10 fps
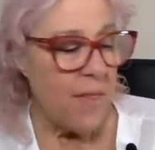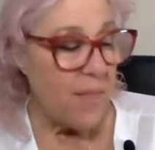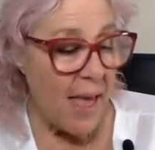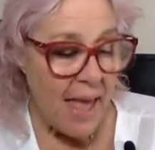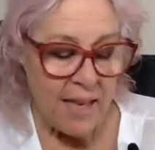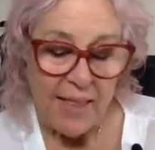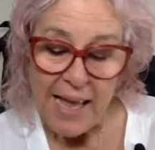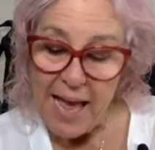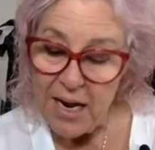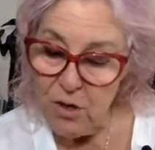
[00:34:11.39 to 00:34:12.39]
Then the
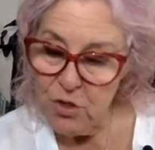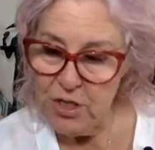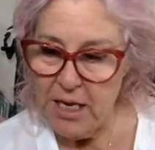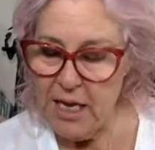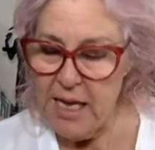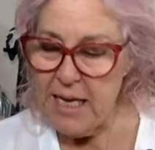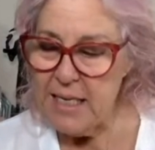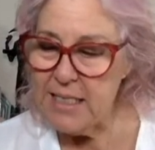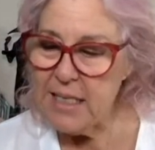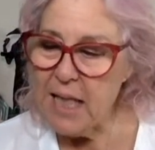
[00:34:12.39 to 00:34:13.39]
energy
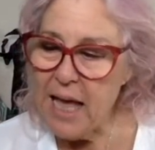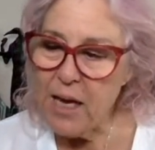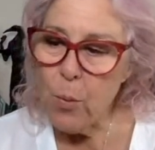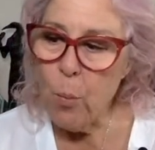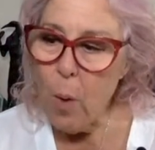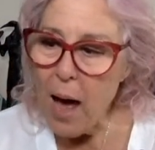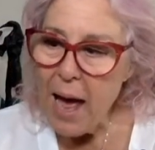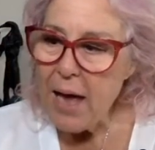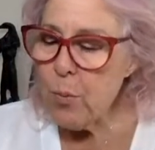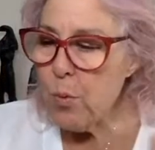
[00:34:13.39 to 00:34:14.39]
is like,
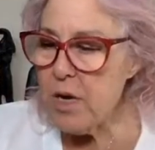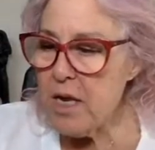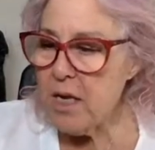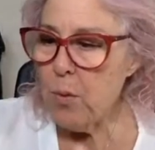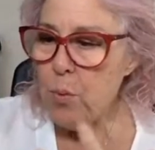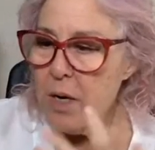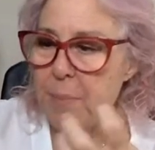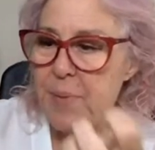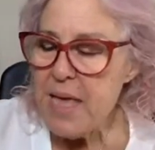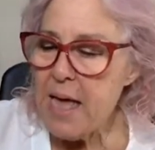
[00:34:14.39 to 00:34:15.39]
why would a
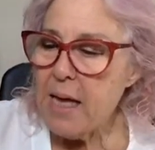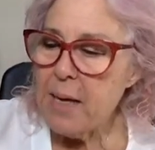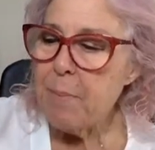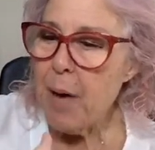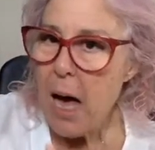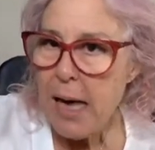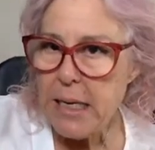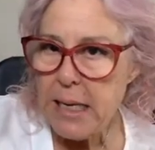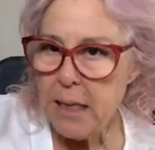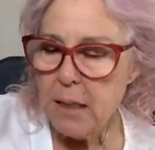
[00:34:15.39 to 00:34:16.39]
being
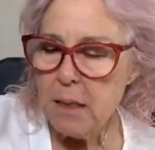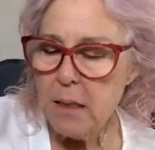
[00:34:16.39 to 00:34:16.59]
embody